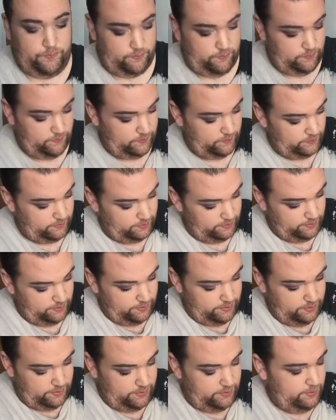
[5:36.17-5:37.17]

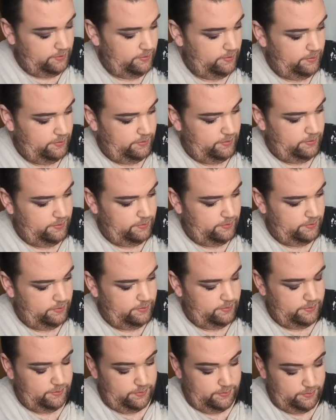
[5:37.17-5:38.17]

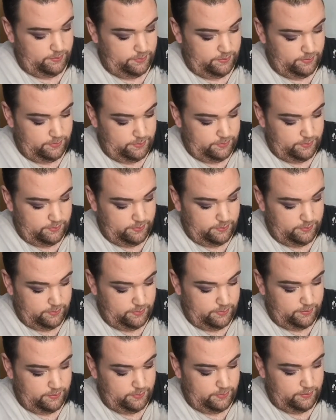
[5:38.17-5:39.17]

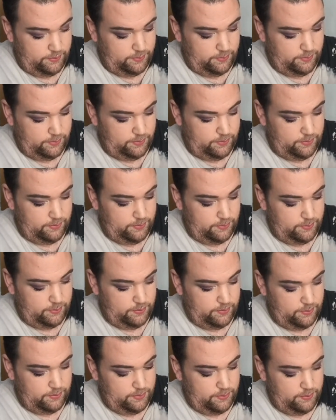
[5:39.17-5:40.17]

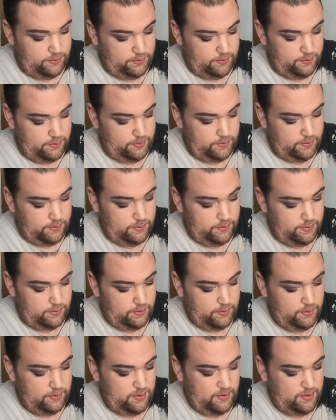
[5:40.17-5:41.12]
(no one is talking)